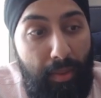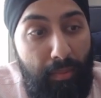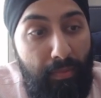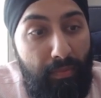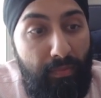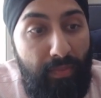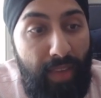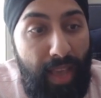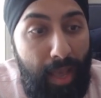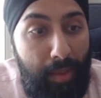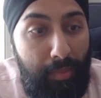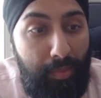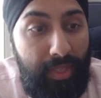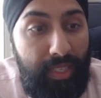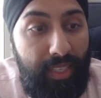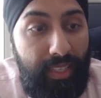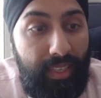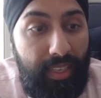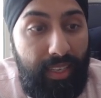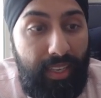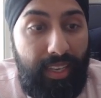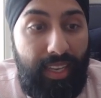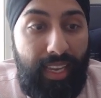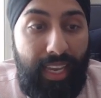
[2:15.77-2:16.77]
family,
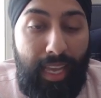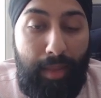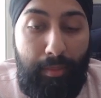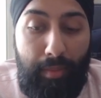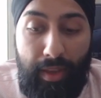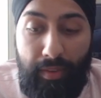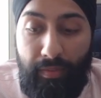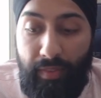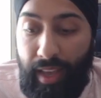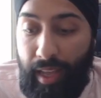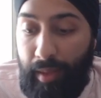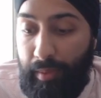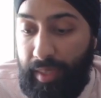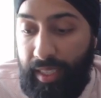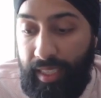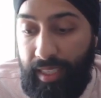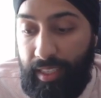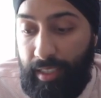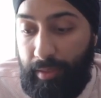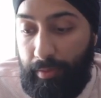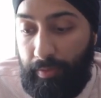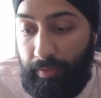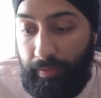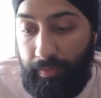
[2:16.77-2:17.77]
and my family
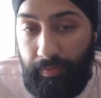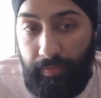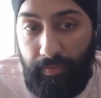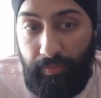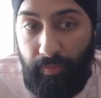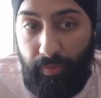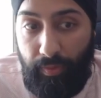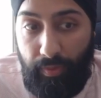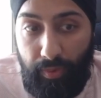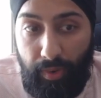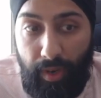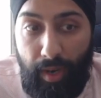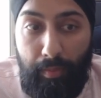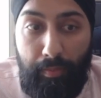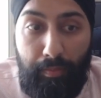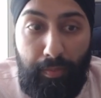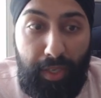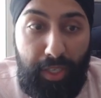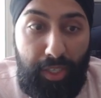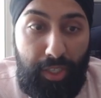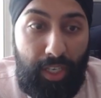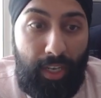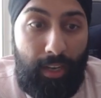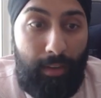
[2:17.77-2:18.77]
is from
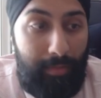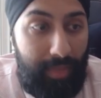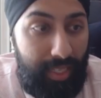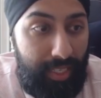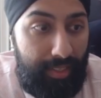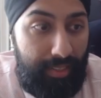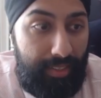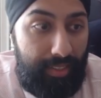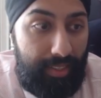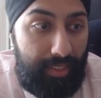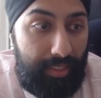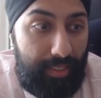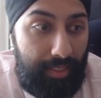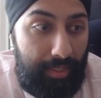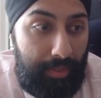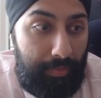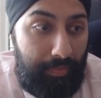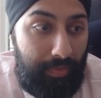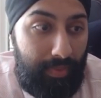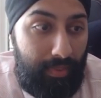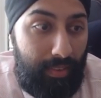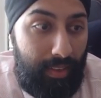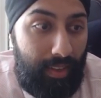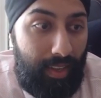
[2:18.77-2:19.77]
Punjab, India.
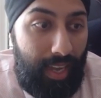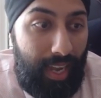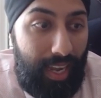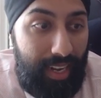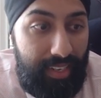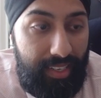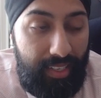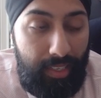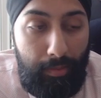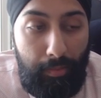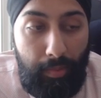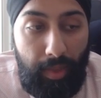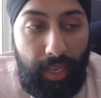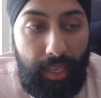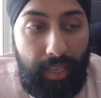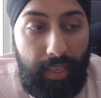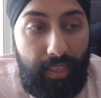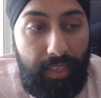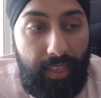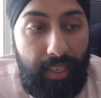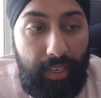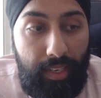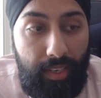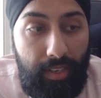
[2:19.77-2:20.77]
I did my
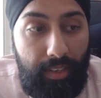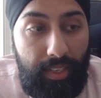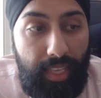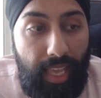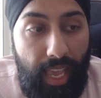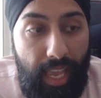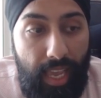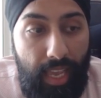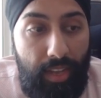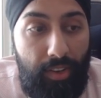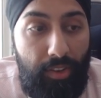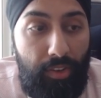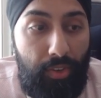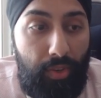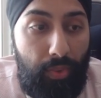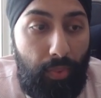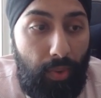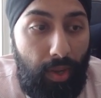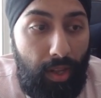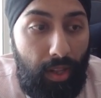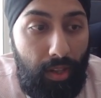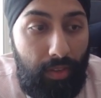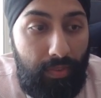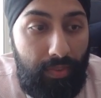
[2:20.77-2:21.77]
K to
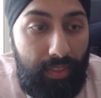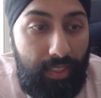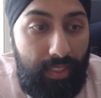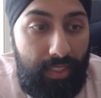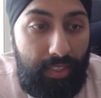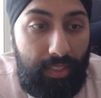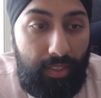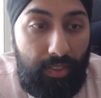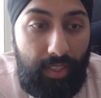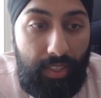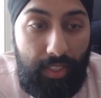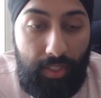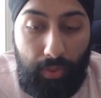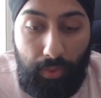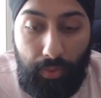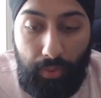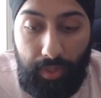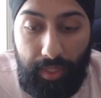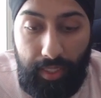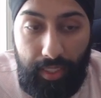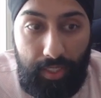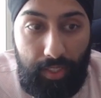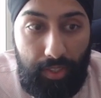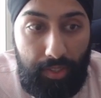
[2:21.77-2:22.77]
12 in the Surrey School
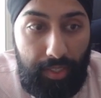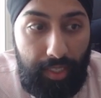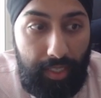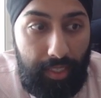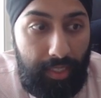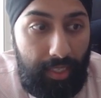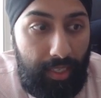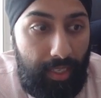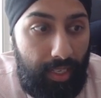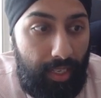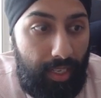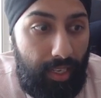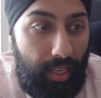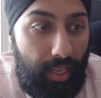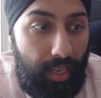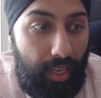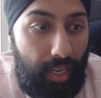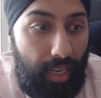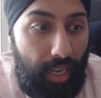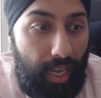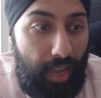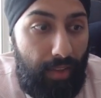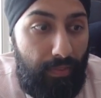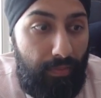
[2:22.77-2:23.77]
District.
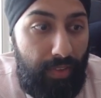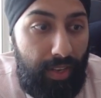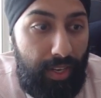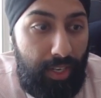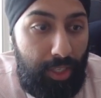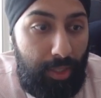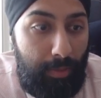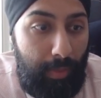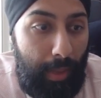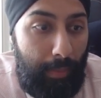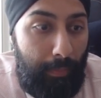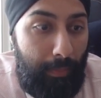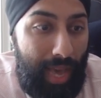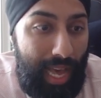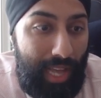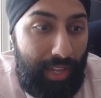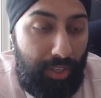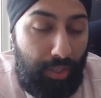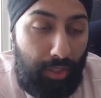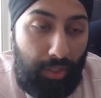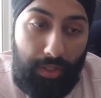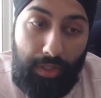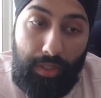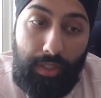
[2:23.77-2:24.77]
I finished my
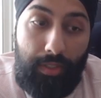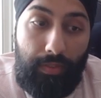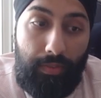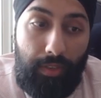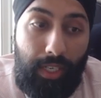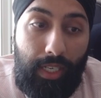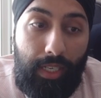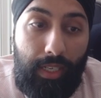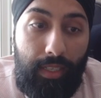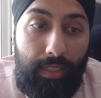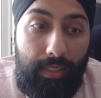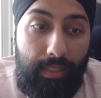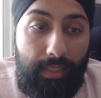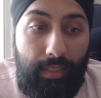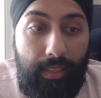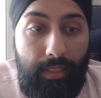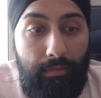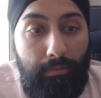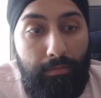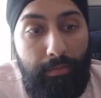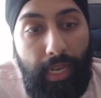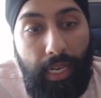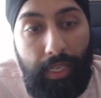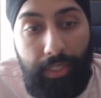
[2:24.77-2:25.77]
Bachelor's of Arts
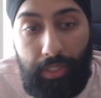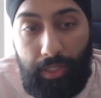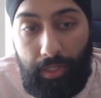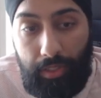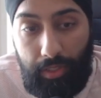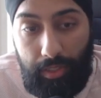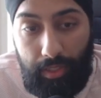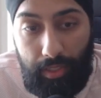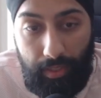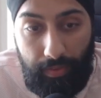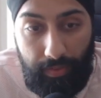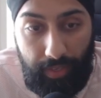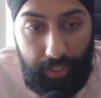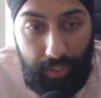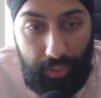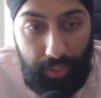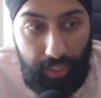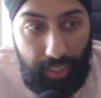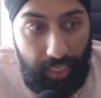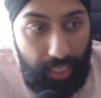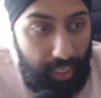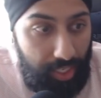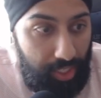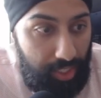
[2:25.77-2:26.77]
and Bachelor's of
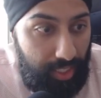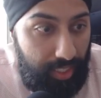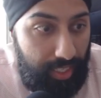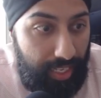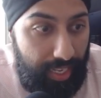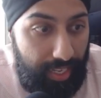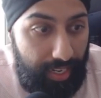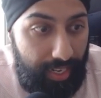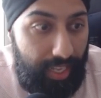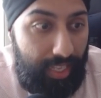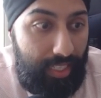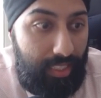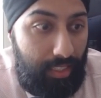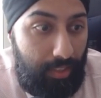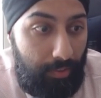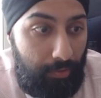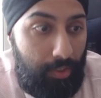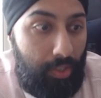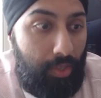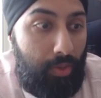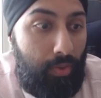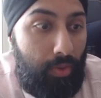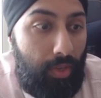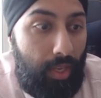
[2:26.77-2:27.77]
Education at
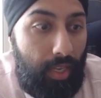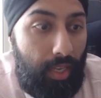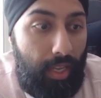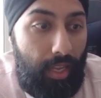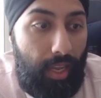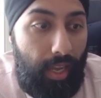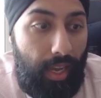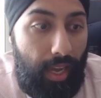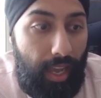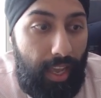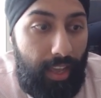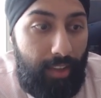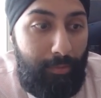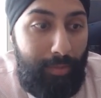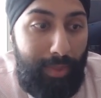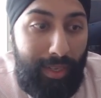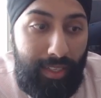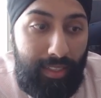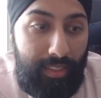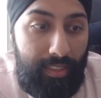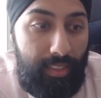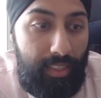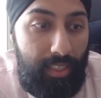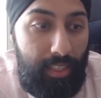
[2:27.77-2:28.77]
SFU. I have been a
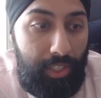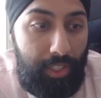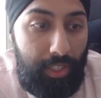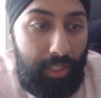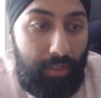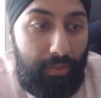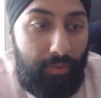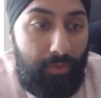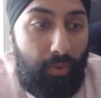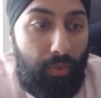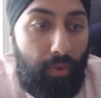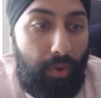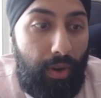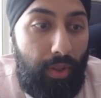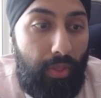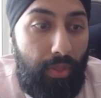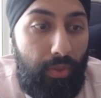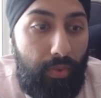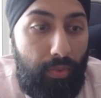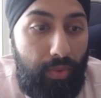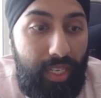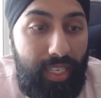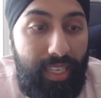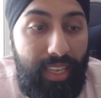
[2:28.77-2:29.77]
teacher for
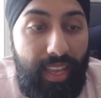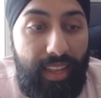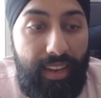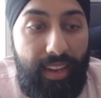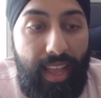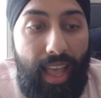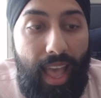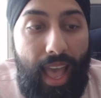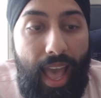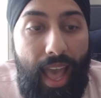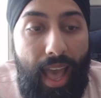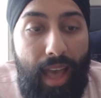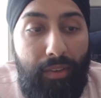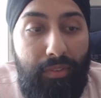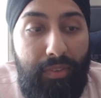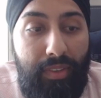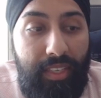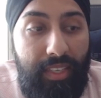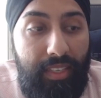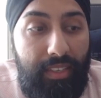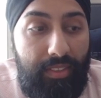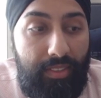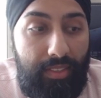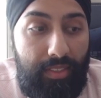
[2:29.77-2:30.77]
3.5
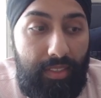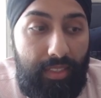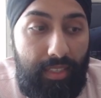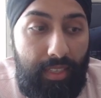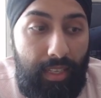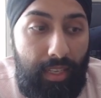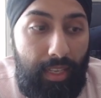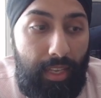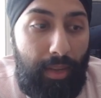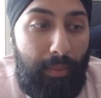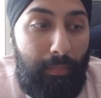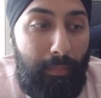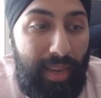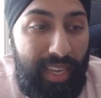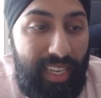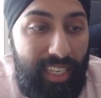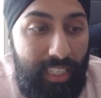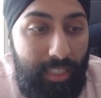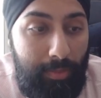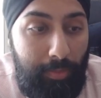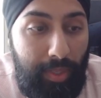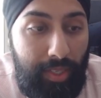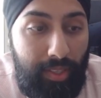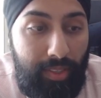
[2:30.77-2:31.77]
years. My
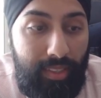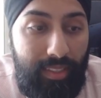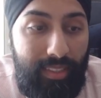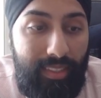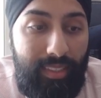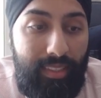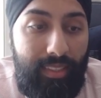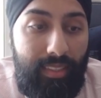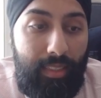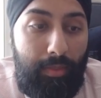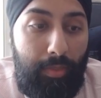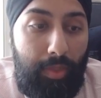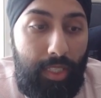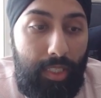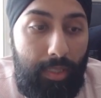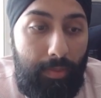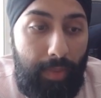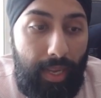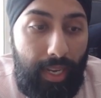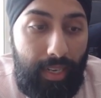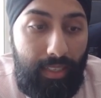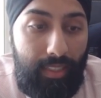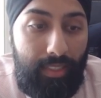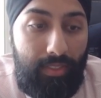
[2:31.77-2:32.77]
experiences and
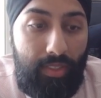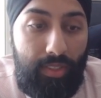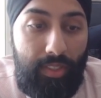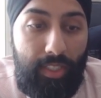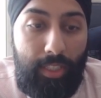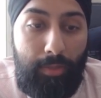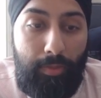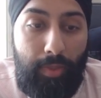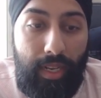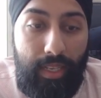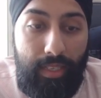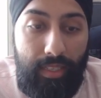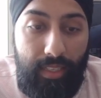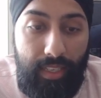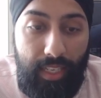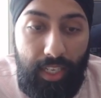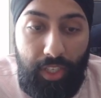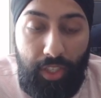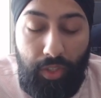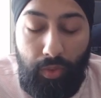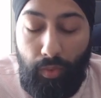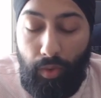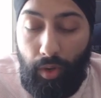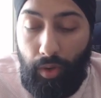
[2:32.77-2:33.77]
perspectives in this
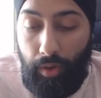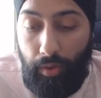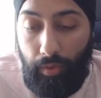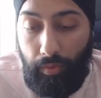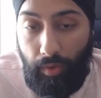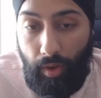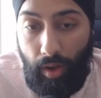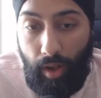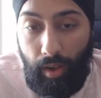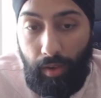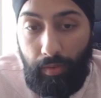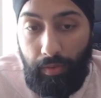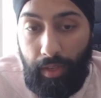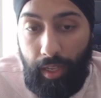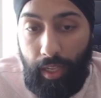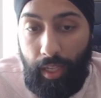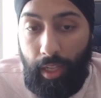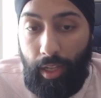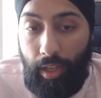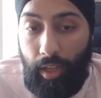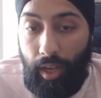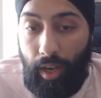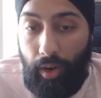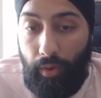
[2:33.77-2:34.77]
presentation will revolve
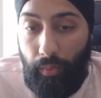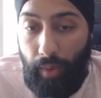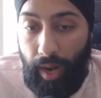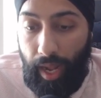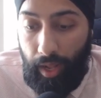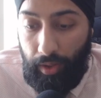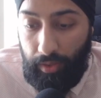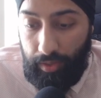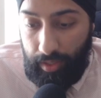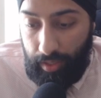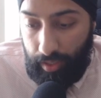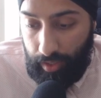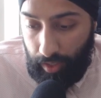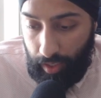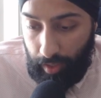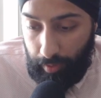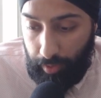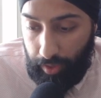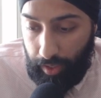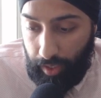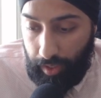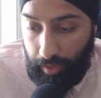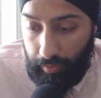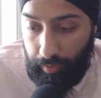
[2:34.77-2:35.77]
around Surrey,
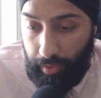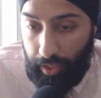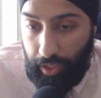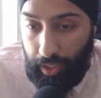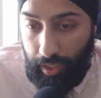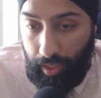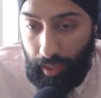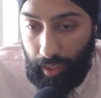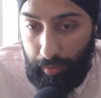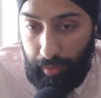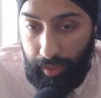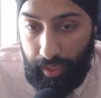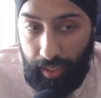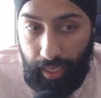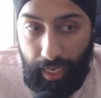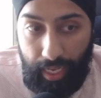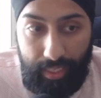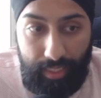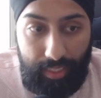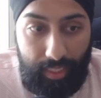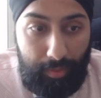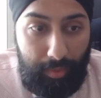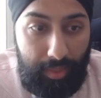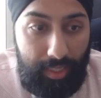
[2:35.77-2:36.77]
British Columbia.
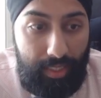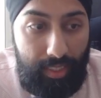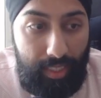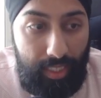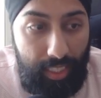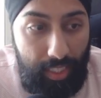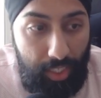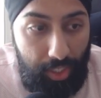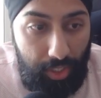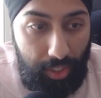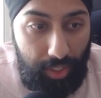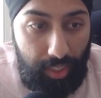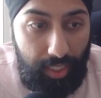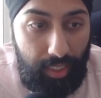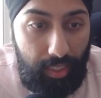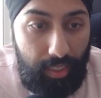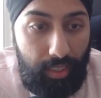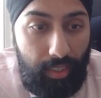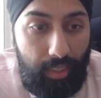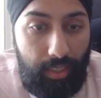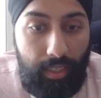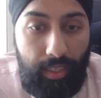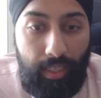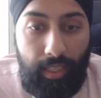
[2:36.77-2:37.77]
As I am a teacher
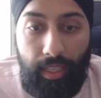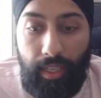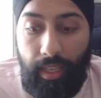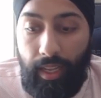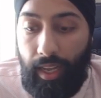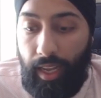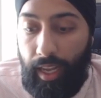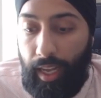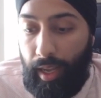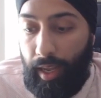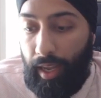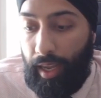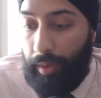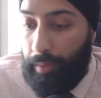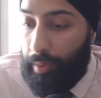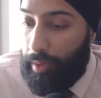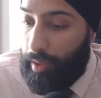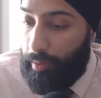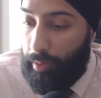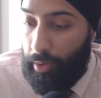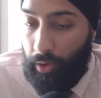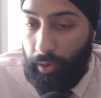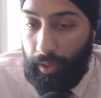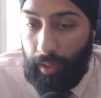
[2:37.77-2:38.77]
here, I'm going to
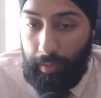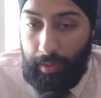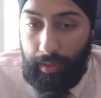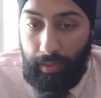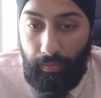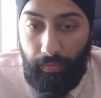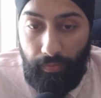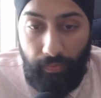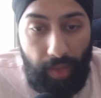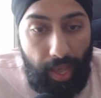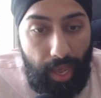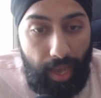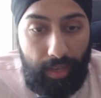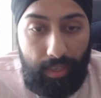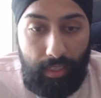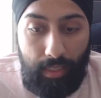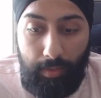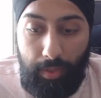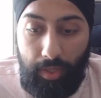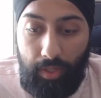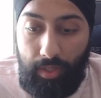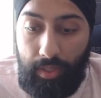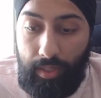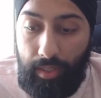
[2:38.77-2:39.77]
pull up some facts
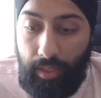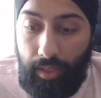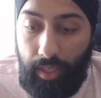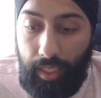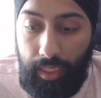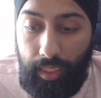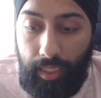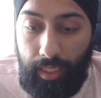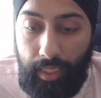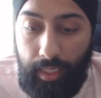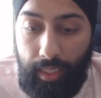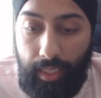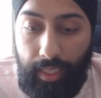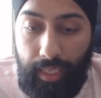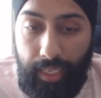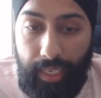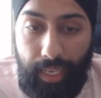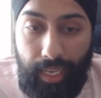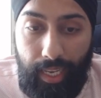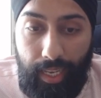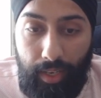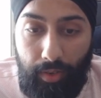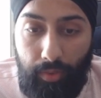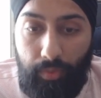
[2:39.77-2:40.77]
about Surrey
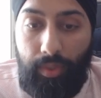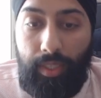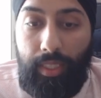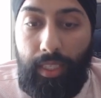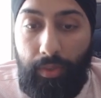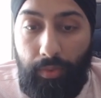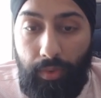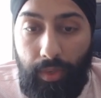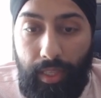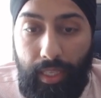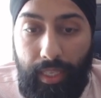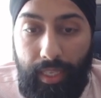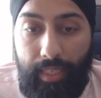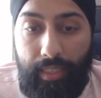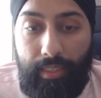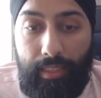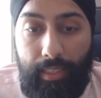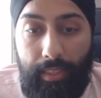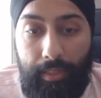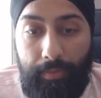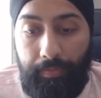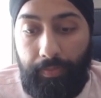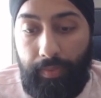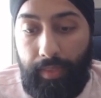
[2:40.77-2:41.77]
and really relate
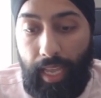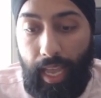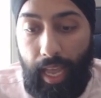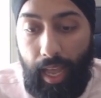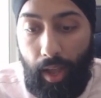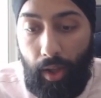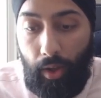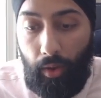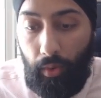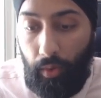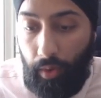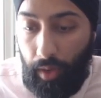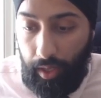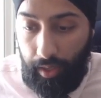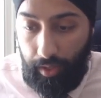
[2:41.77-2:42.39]
how